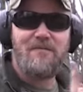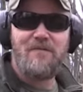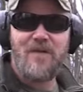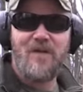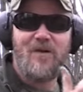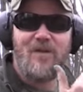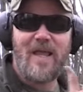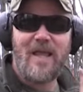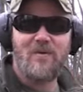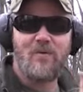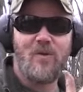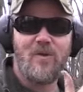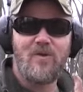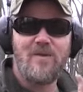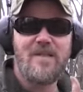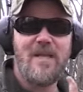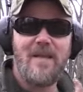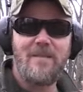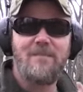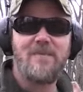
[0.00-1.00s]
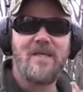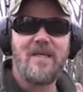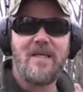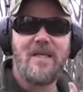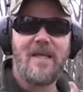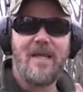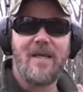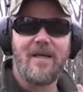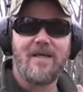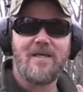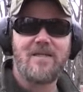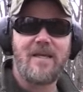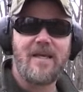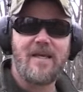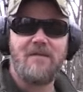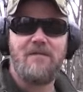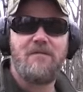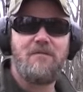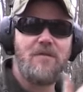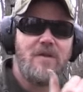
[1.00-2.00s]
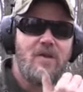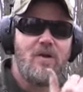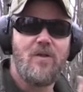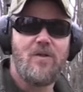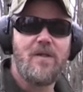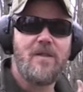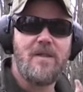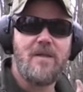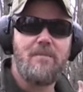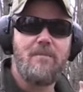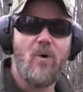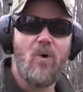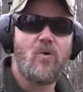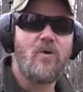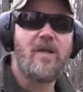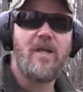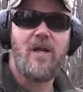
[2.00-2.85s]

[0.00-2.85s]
feel like one of those empty kicks. I could feel that the bolt